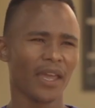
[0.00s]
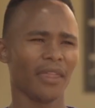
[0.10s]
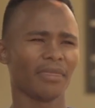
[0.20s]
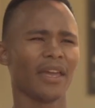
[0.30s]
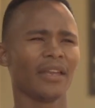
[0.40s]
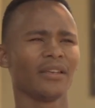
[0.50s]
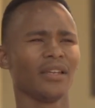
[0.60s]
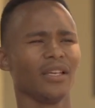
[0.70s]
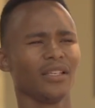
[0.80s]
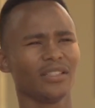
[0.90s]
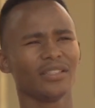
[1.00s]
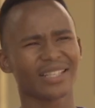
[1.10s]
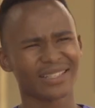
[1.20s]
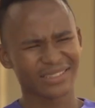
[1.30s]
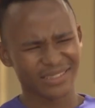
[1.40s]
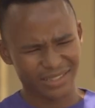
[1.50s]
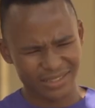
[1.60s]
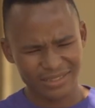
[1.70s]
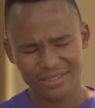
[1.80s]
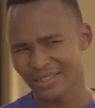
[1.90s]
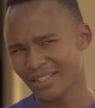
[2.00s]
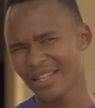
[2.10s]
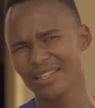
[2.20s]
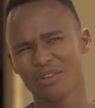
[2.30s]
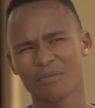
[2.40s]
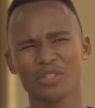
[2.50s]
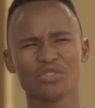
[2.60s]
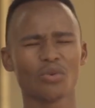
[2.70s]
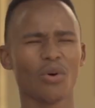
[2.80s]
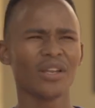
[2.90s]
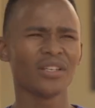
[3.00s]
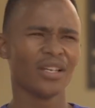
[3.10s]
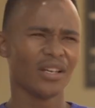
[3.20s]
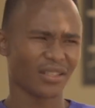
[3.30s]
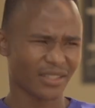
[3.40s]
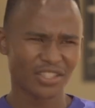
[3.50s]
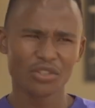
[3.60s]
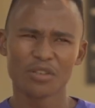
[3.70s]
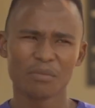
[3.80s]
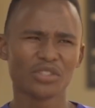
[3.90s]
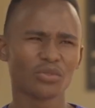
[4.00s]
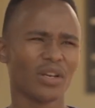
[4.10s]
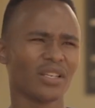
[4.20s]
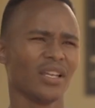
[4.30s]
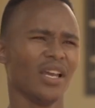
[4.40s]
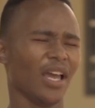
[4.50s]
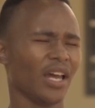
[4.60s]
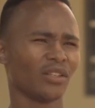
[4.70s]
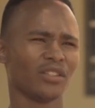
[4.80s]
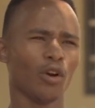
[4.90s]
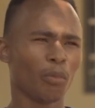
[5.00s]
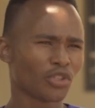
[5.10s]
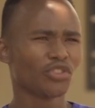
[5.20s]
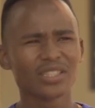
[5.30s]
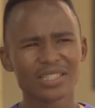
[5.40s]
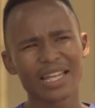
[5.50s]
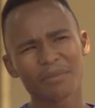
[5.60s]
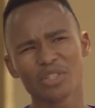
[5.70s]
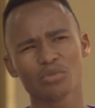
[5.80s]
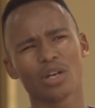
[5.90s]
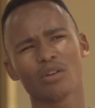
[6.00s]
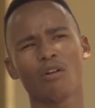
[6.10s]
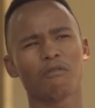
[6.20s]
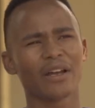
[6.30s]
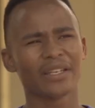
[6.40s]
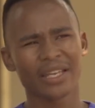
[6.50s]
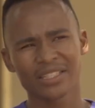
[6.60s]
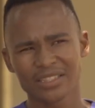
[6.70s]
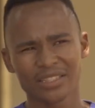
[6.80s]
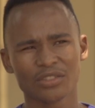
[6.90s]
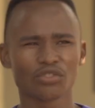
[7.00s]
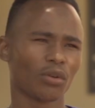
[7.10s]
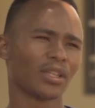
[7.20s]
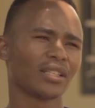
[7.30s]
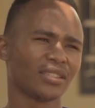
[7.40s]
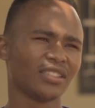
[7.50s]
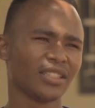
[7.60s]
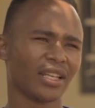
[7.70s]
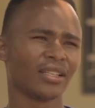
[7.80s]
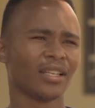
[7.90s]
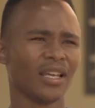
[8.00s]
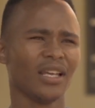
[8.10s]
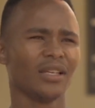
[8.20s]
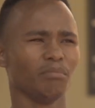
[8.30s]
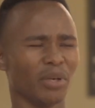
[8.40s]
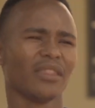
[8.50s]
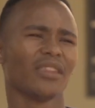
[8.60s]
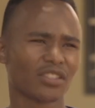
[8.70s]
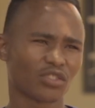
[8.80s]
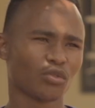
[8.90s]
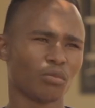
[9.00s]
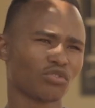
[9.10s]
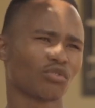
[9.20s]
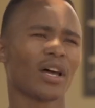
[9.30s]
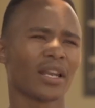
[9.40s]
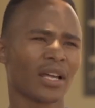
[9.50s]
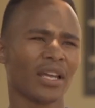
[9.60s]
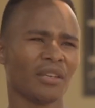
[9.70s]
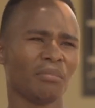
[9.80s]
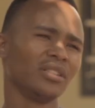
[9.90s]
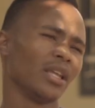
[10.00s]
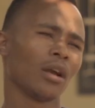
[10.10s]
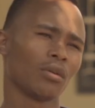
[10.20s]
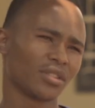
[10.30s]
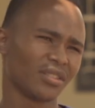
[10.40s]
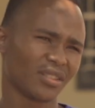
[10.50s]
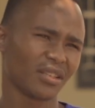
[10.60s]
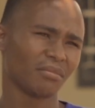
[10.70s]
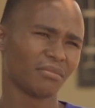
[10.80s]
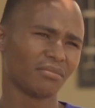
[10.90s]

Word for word: And then she started learning on Bitcoin, researching on Bitcoin, and the opportunity that Bitcoin offered her, she saw that she can bring this to Botswana and build the ecosystem.